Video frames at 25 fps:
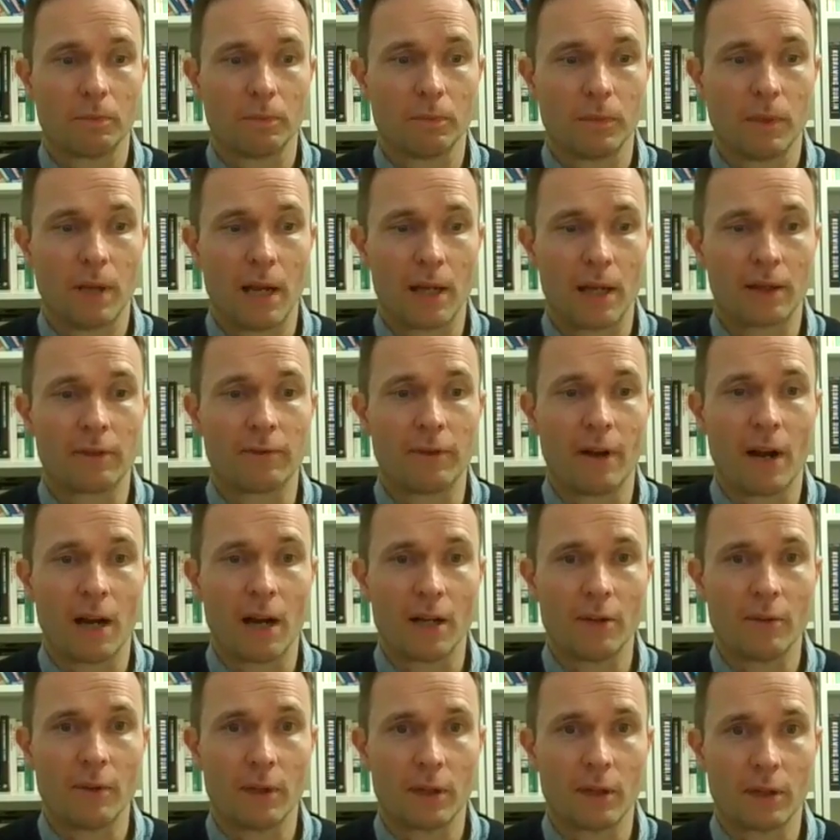let the
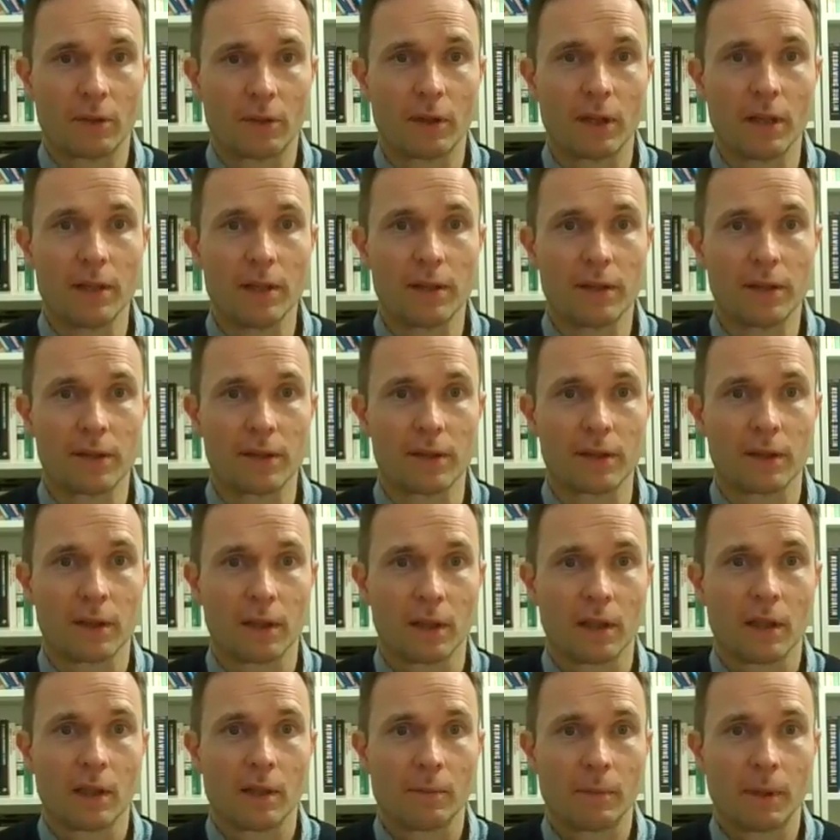value increase
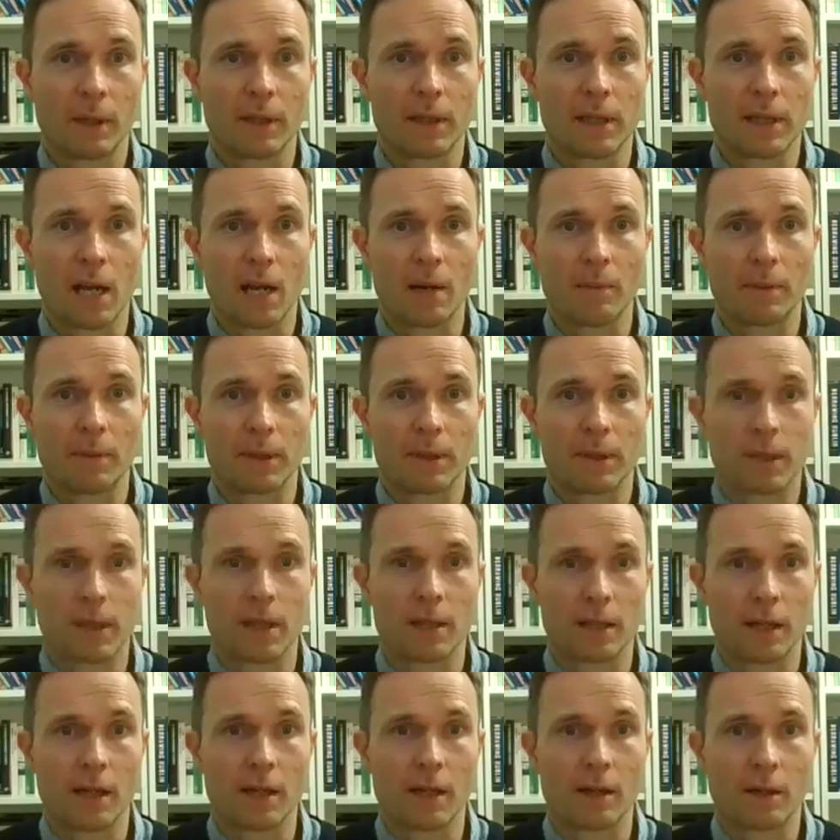by
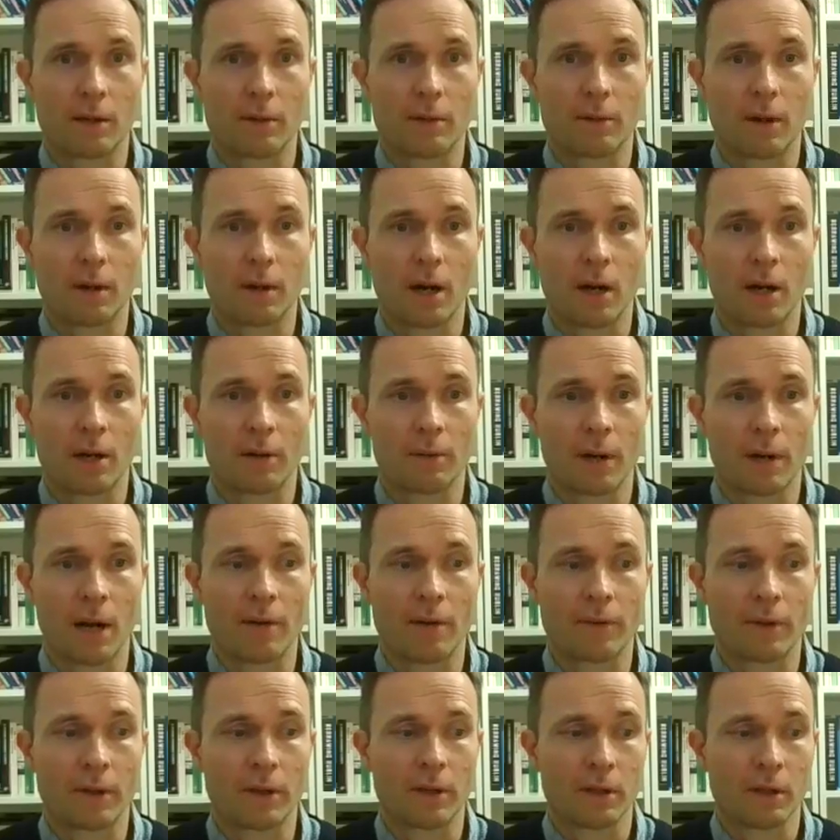10% a year, or
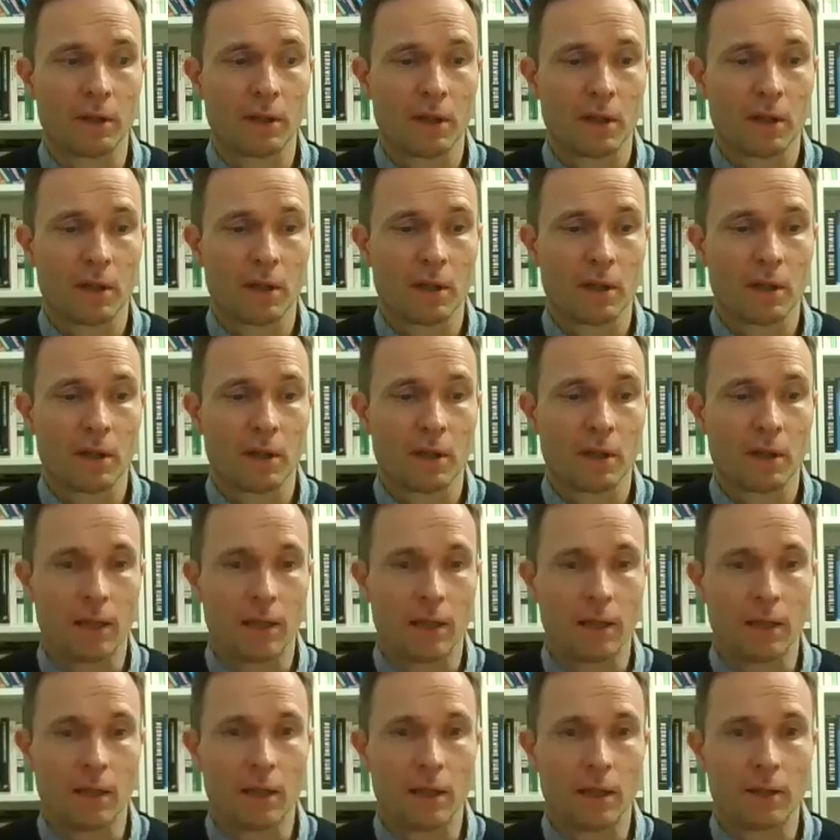whatever, then
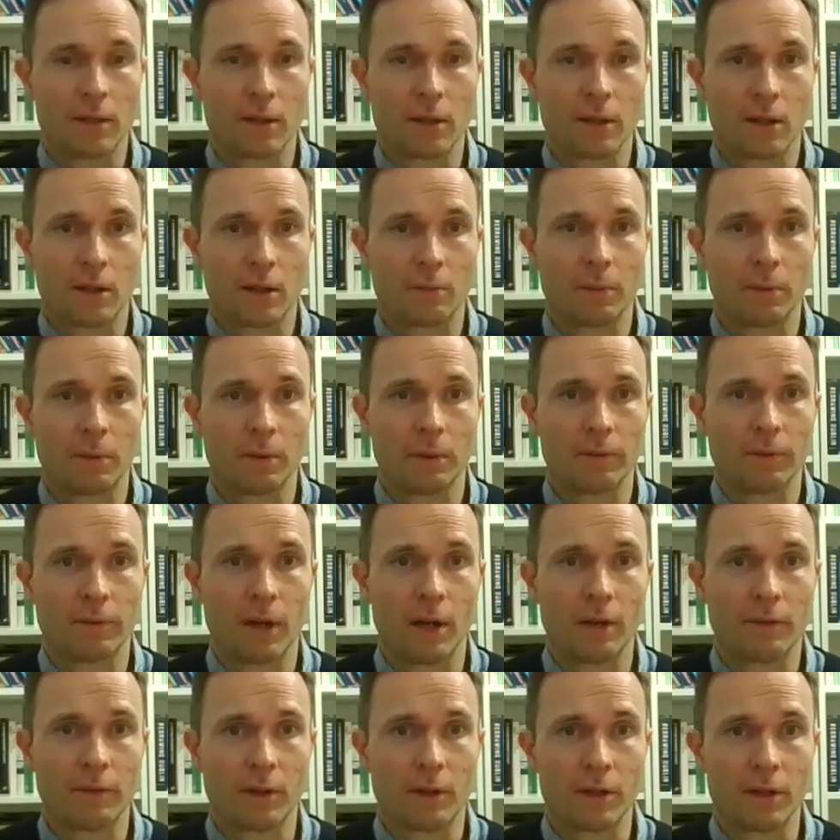a 0.5
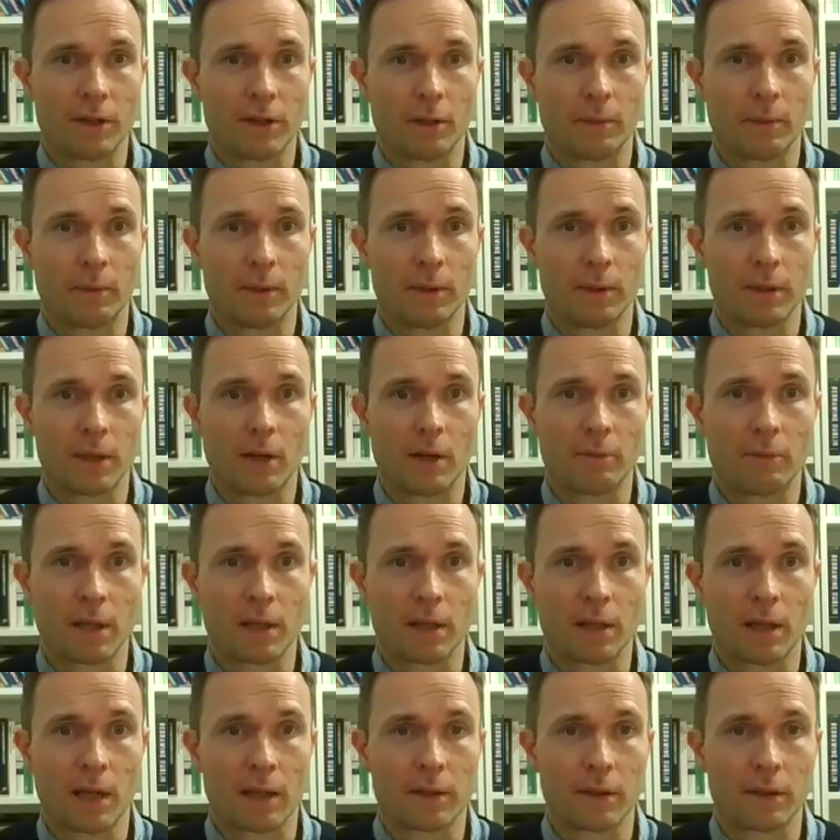or a 0.7%
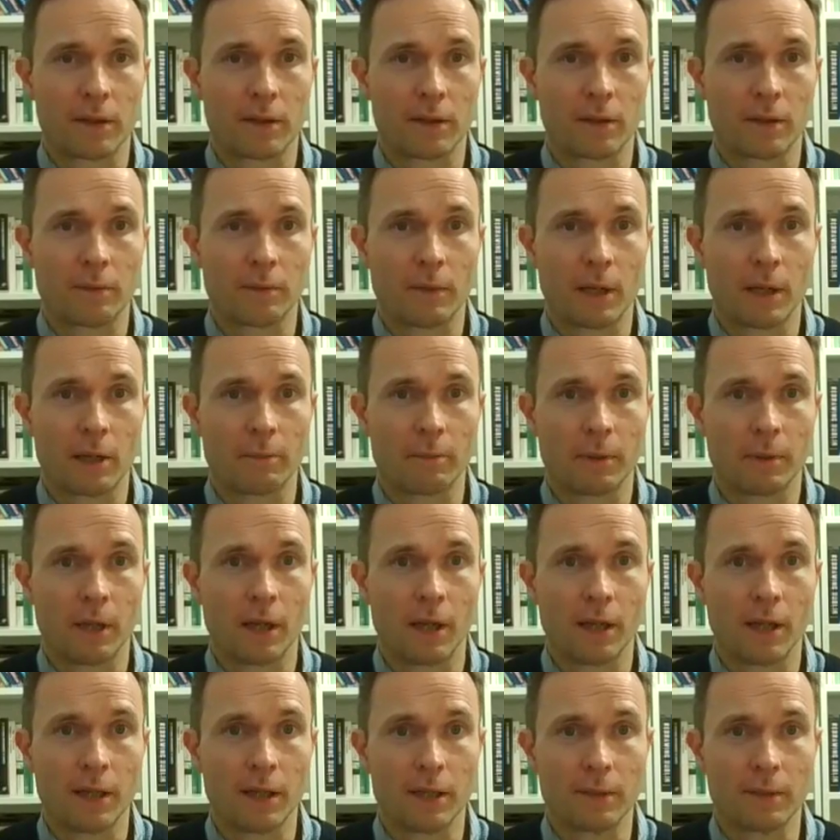tax isn't going to make a
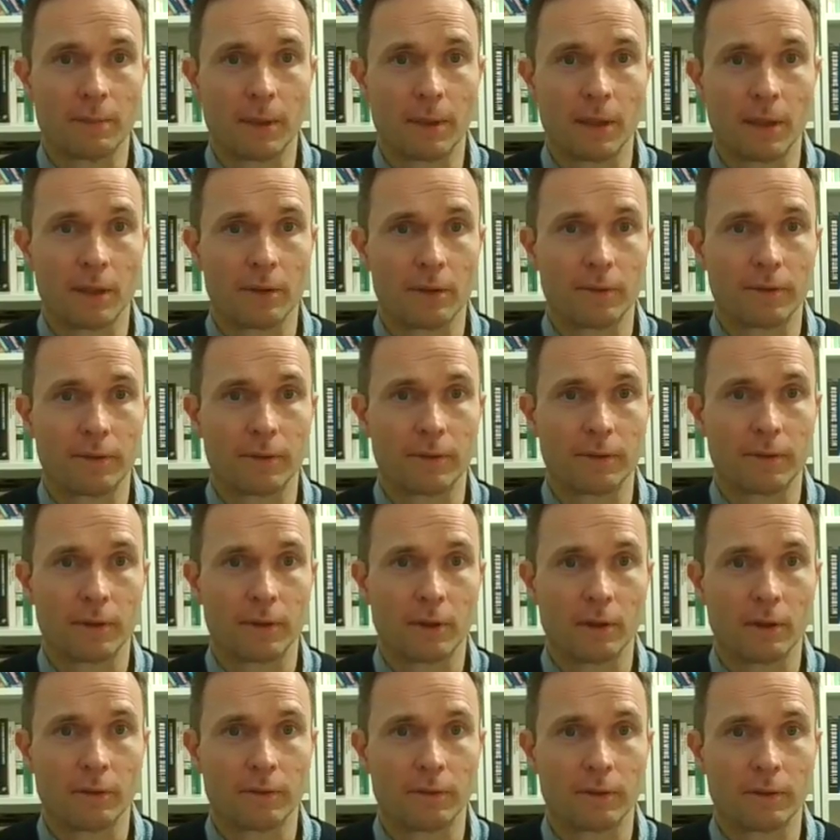blind bit
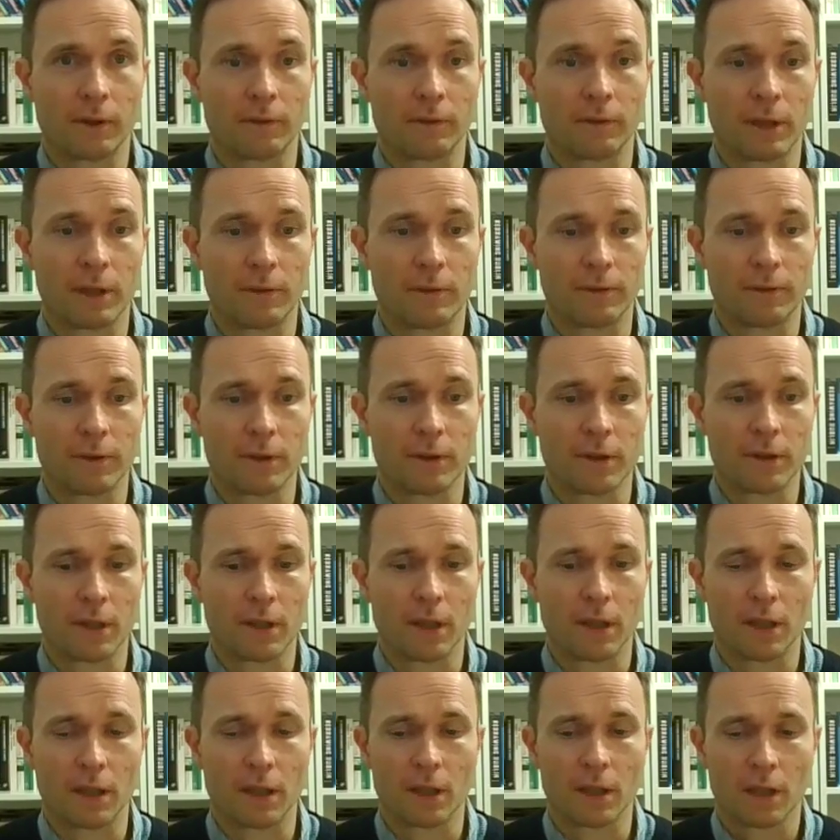of difference to
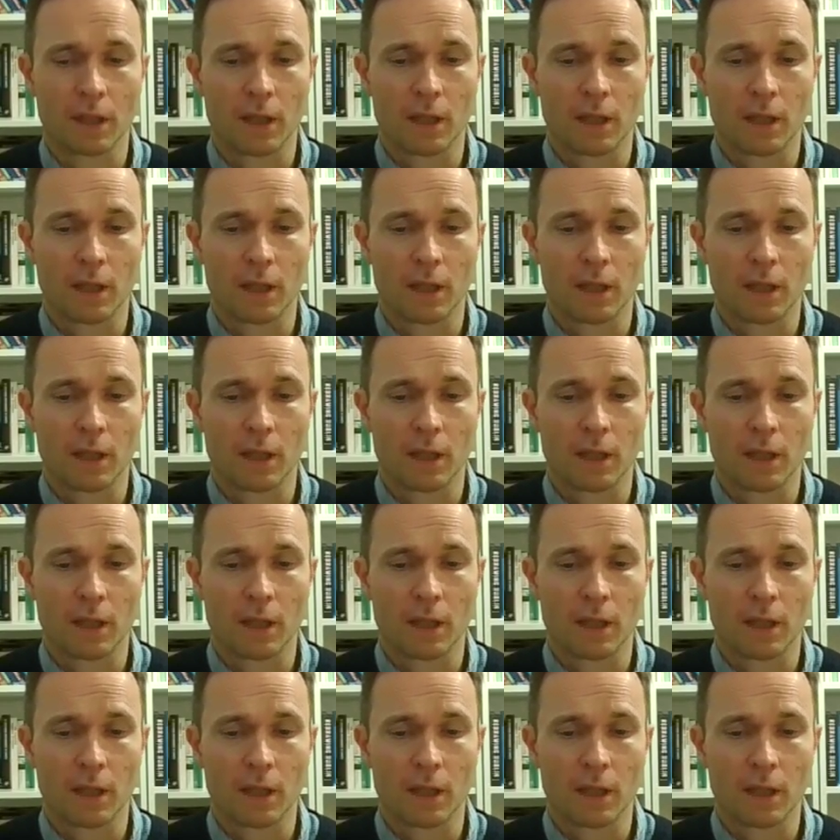you.